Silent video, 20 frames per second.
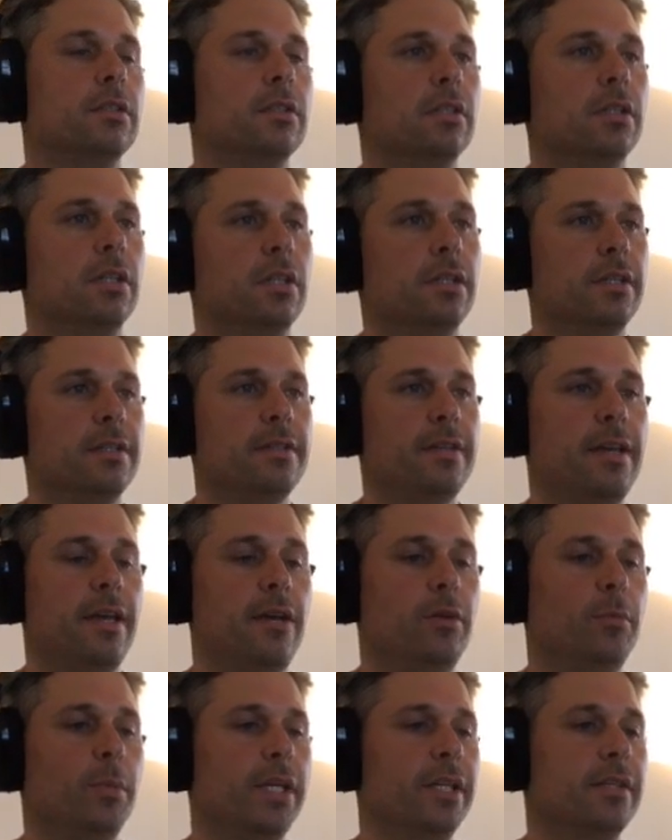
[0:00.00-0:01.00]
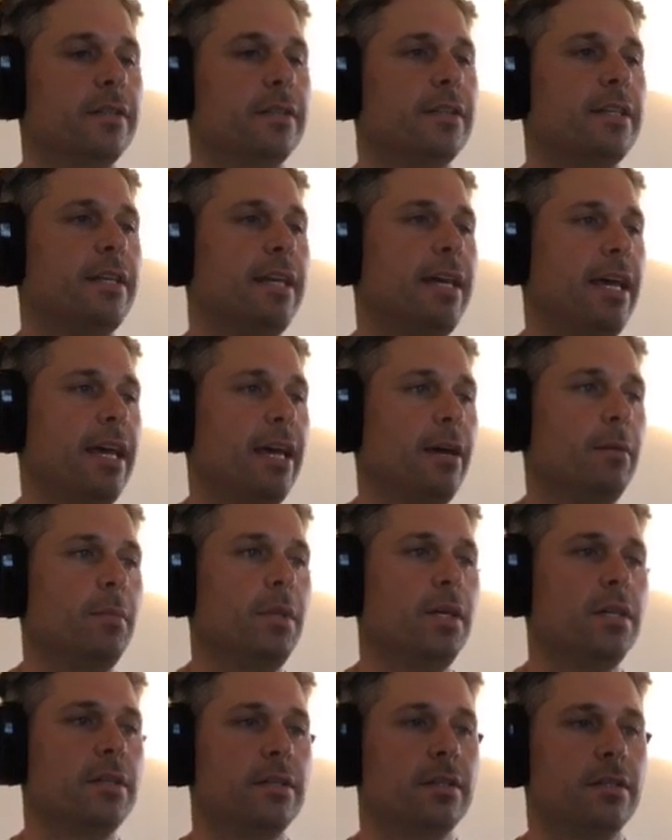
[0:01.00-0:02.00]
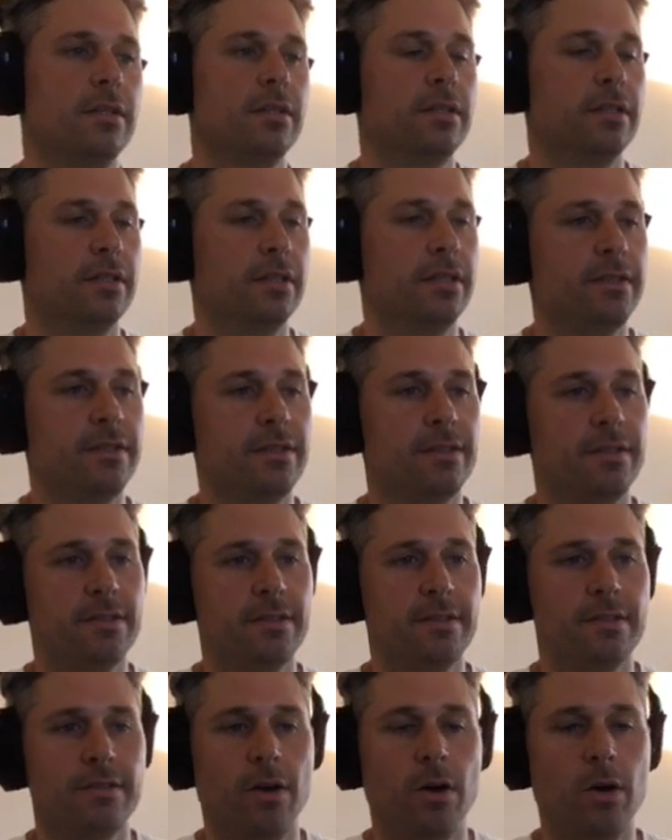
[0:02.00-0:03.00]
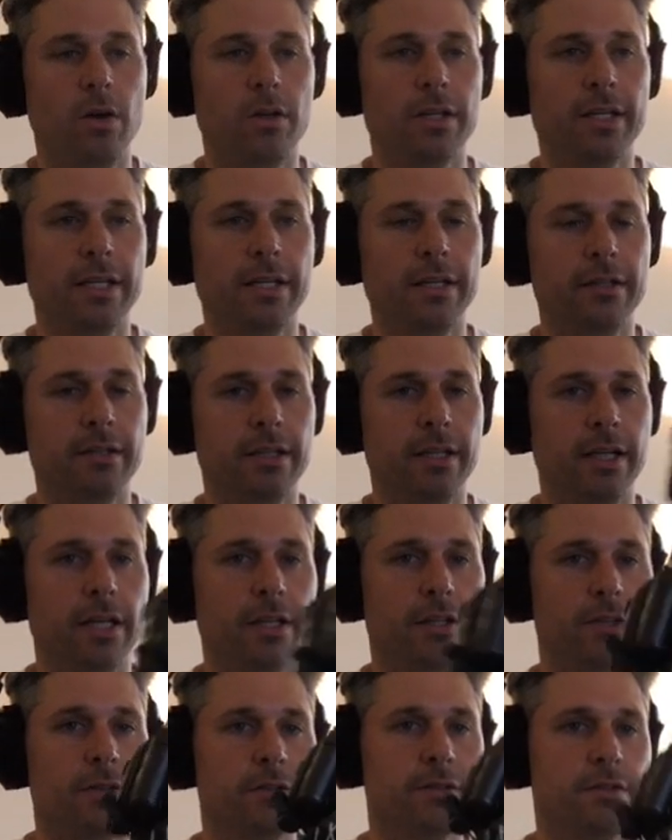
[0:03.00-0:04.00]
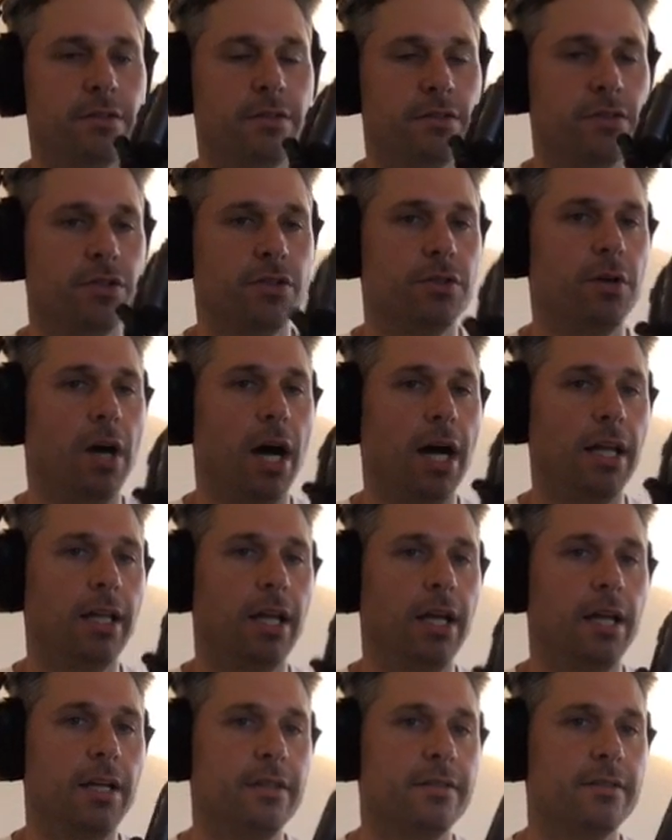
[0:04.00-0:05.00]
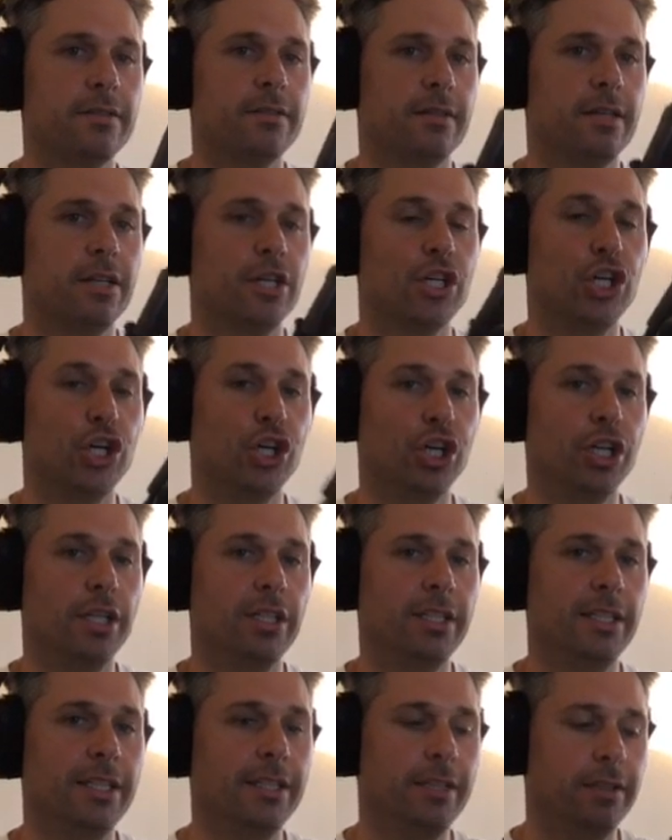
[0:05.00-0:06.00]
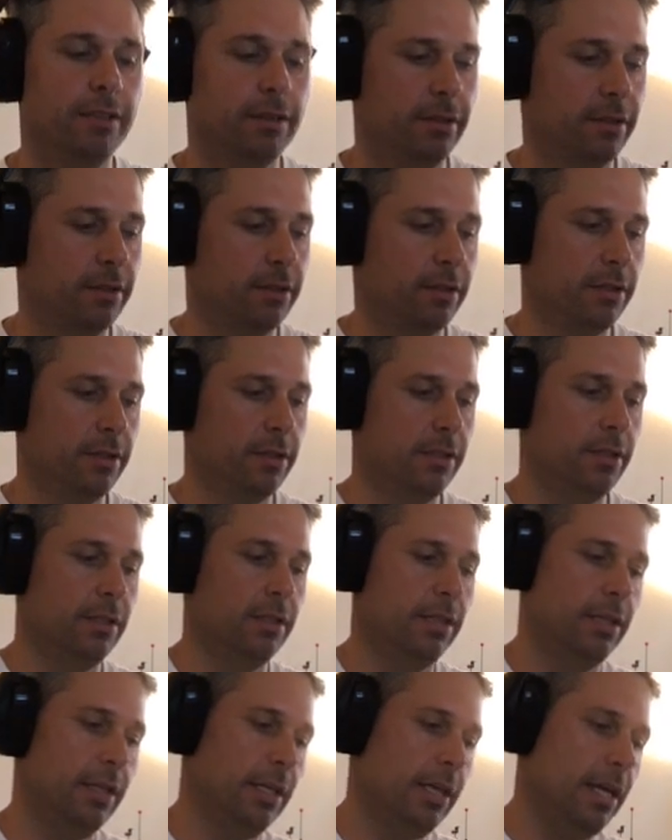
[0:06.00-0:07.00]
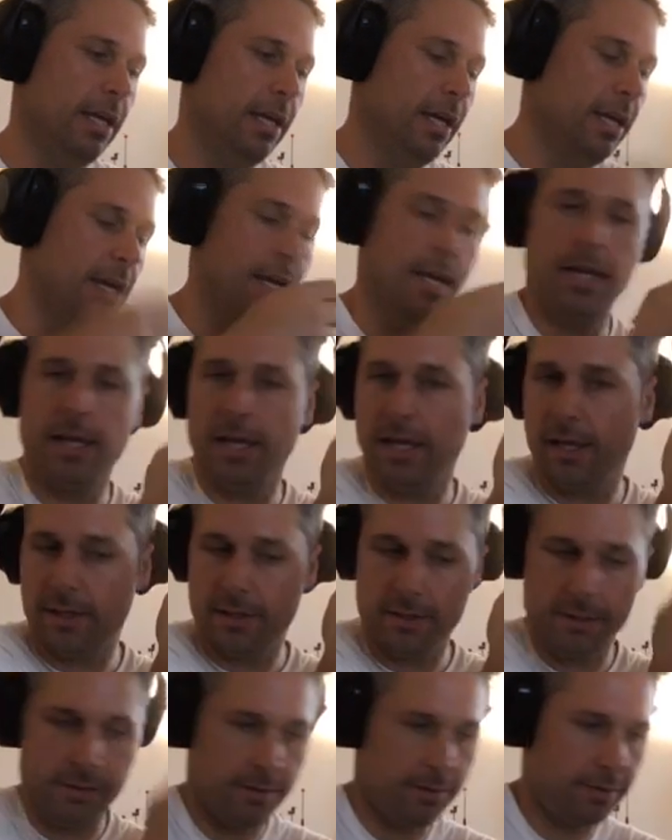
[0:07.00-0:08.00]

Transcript: on this helmet cam. This is all the gear that I use to shoot hotlines currently. And